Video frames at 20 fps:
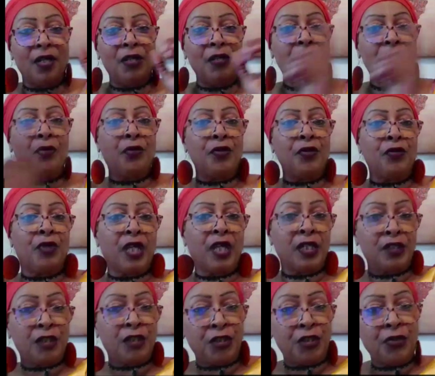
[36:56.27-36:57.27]
you
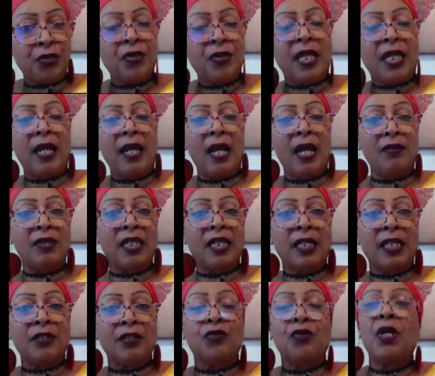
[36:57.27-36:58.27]
can show that how
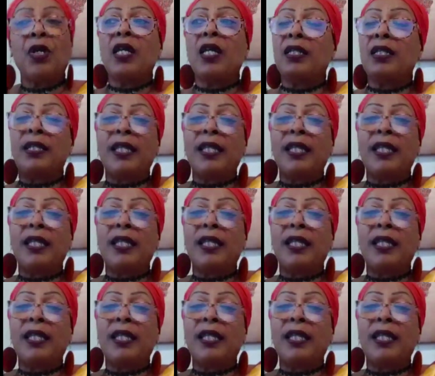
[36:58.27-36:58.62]
they can do